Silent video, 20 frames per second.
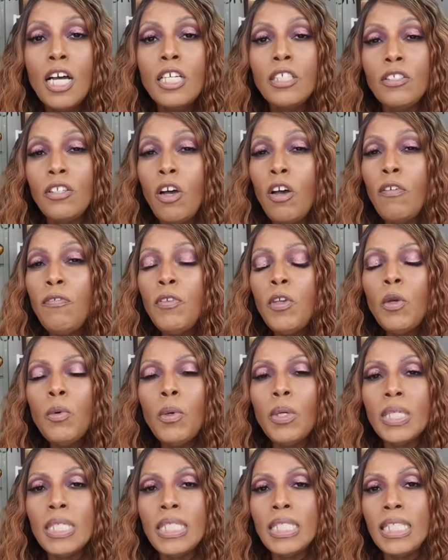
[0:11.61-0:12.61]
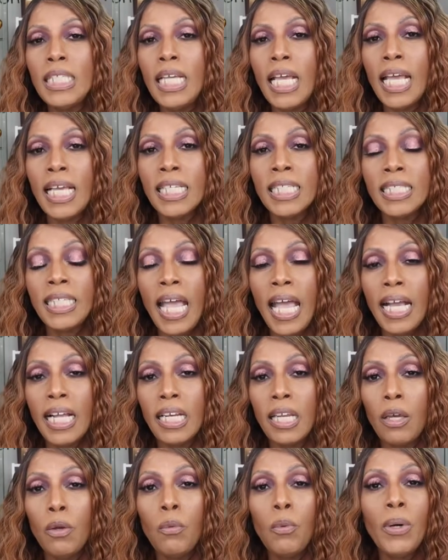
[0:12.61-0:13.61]
So if you want to see
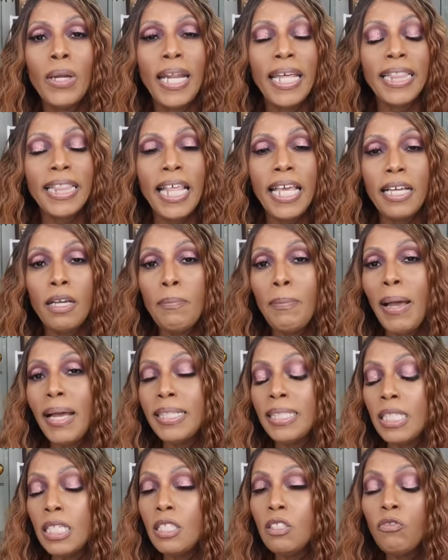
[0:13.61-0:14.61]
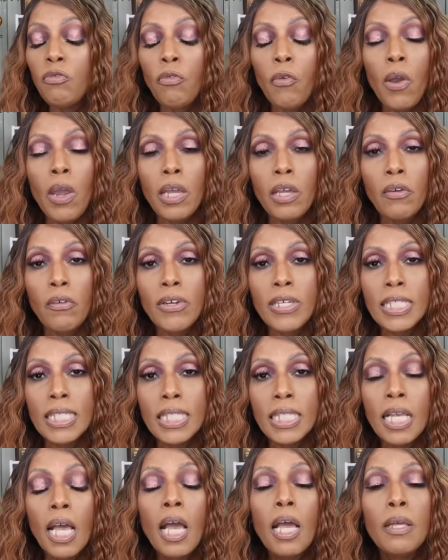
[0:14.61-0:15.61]
exactly what I think about this
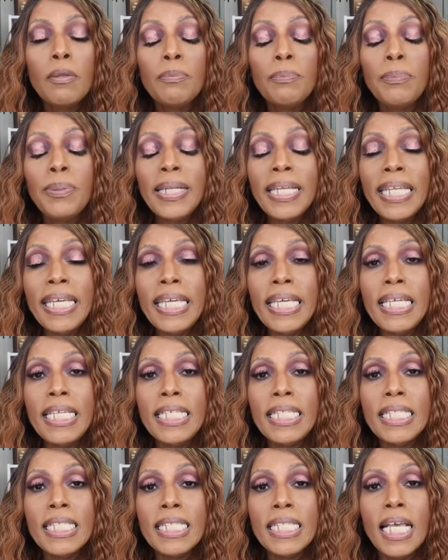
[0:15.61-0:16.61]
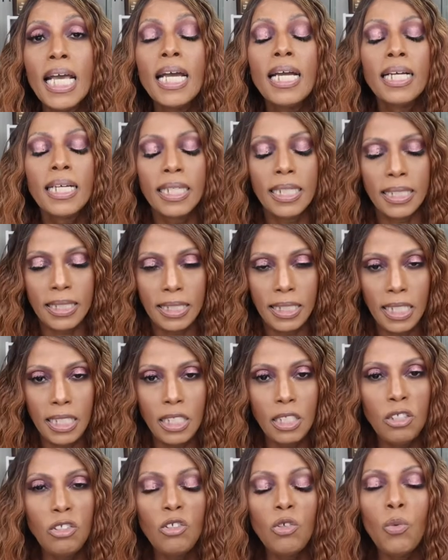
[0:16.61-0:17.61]
fragrance, please
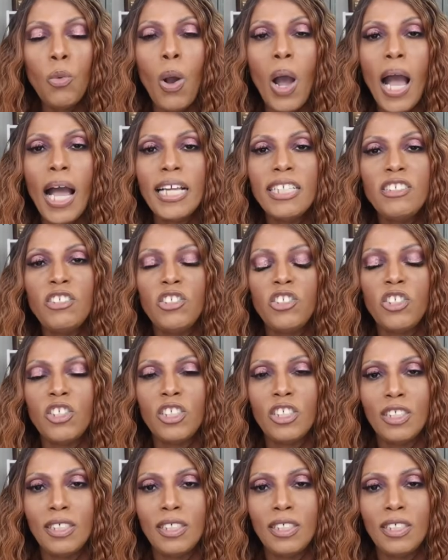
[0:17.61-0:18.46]
continue to watch.